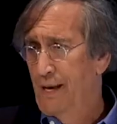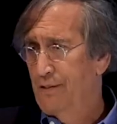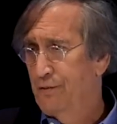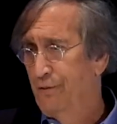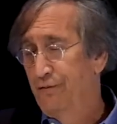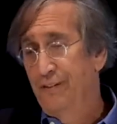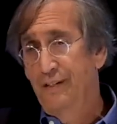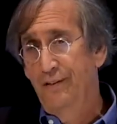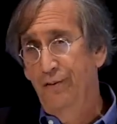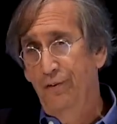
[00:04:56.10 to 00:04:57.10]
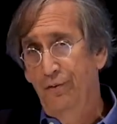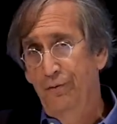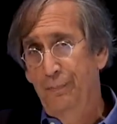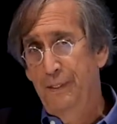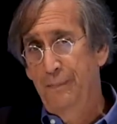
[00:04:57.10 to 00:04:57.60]
that's 15
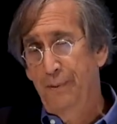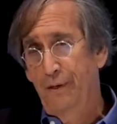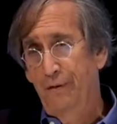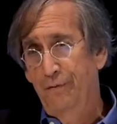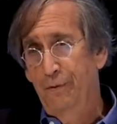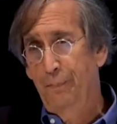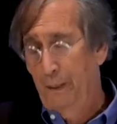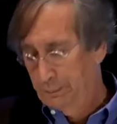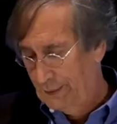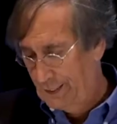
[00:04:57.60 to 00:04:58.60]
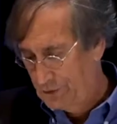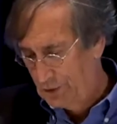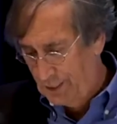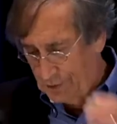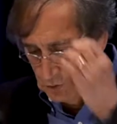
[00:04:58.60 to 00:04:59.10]
years, being part of the public
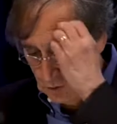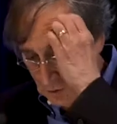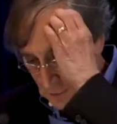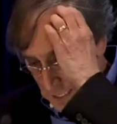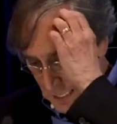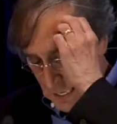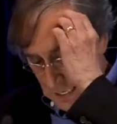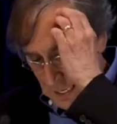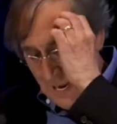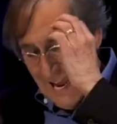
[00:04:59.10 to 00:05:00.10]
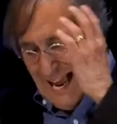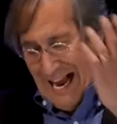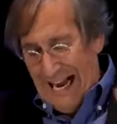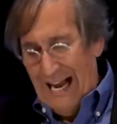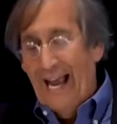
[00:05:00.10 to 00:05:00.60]
education
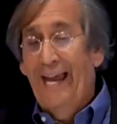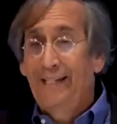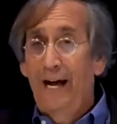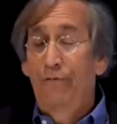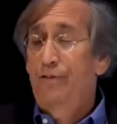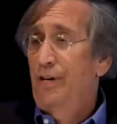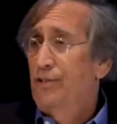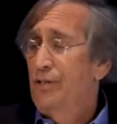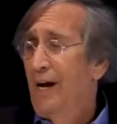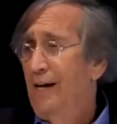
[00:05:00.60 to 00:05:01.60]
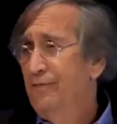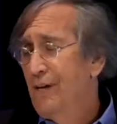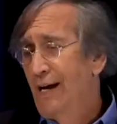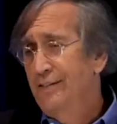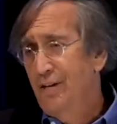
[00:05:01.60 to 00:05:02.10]
and conversation. I
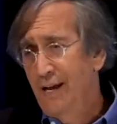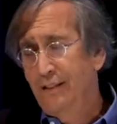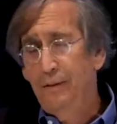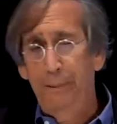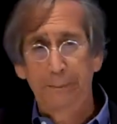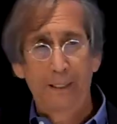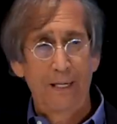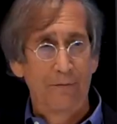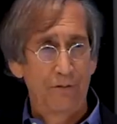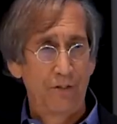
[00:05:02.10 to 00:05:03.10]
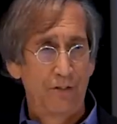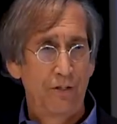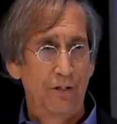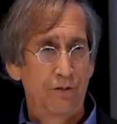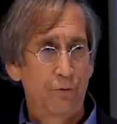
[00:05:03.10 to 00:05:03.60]
take the public
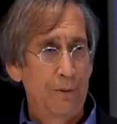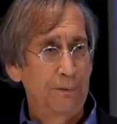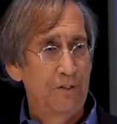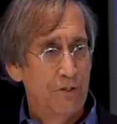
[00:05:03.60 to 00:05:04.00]
conversation extremely